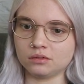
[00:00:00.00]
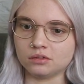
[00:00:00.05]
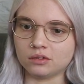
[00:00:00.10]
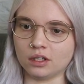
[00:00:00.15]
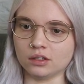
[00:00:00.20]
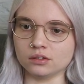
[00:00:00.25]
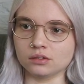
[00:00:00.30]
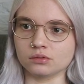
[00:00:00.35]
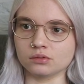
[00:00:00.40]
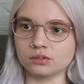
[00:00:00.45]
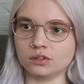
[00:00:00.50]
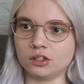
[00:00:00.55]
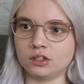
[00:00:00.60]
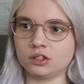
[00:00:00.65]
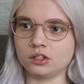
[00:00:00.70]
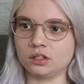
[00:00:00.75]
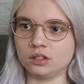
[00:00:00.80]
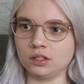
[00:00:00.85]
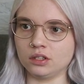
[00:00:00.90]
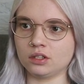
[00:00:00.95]
father of
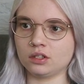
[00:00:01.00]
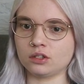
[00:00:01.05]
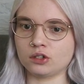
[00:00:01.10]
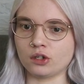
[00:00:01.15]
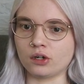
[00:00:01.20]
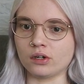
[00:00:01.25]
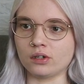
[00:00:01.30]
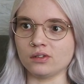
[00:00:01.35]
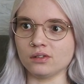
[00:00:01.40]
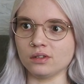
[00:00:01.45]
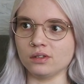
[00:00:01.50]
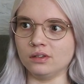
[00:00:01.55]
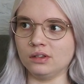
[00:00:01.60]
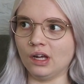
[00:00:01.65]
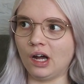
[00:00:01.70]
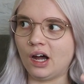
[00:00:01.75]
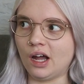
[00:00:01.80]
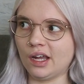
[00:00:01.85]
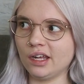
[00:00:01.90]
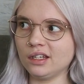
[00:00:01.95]
this child
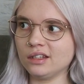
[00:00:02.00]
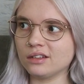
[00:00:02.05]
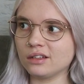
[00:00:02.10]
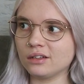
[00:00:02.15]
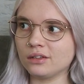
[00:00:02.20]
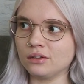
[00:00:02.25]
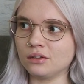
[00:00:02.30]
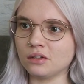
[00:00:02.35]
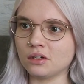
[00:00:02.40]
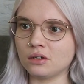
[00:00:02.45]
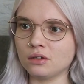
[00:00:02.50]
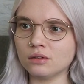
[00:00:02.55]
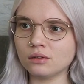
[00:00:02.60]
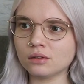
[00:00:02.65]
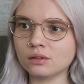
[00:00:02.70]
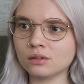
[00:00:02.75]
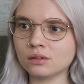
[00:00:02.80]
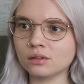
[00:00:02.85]
died, you know?